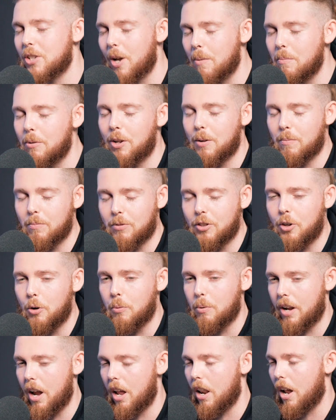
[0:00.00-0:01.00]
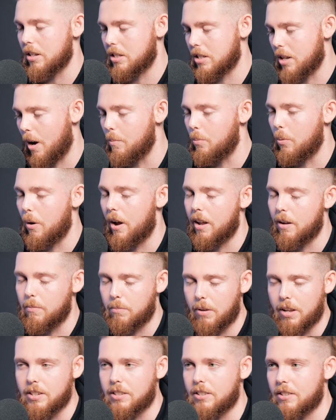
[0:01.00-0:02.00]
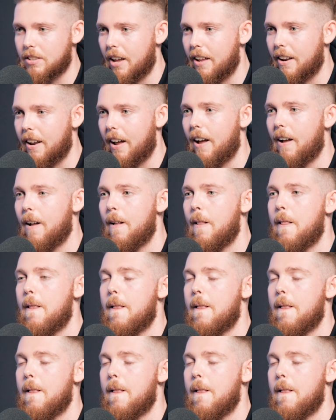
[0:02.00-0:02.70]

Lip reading: Some of them you'd get like Subway and places like that.